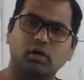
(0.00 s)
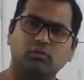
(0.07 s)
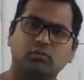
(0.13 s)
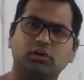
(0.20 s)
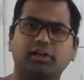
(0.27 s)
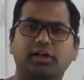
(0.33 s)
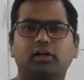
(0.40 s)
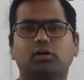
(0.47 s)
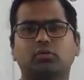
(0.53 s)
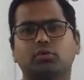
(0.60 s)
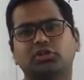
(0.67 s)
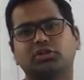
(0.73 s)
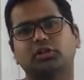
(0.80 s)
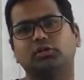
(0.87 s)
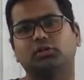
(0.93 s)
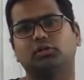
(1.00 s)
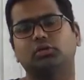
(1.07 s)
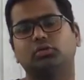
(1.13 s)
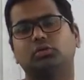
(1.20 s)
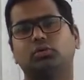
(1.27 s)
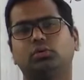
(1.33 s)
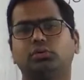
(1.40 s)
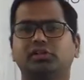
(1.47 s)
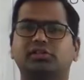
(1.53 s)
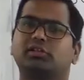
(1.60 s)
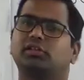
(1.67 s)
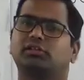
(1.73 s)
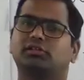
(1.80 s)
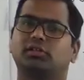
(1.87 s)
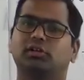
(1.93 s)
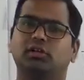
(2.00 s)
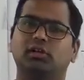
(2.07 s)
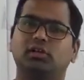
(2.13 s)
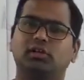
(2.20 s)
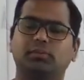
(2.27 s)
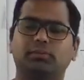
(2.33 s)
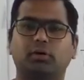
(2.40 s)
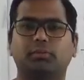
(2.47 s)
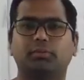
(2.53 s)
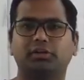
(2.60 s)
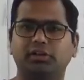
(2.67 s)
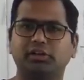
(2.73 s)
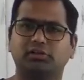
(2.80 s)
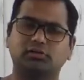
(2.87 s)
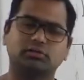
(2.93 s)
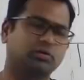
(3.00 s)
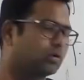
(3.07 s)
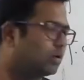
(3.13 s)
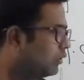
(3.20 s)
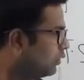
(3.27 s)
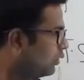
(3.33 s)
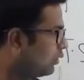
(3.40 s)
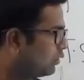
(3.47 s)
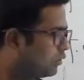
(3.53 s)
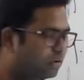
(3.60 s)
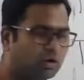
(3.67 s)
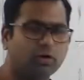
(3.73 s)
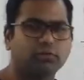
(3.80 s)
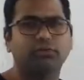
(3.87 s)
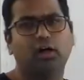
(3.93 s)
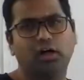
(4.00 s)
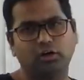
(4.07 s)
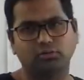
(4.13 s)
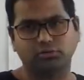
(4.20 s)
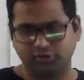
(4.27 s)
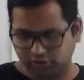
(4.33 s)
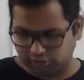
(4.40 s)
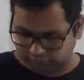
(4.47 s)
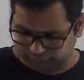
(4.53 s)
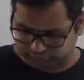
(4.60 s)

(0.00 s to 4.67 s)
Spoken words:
We will take a question to discuss the properties of ROC.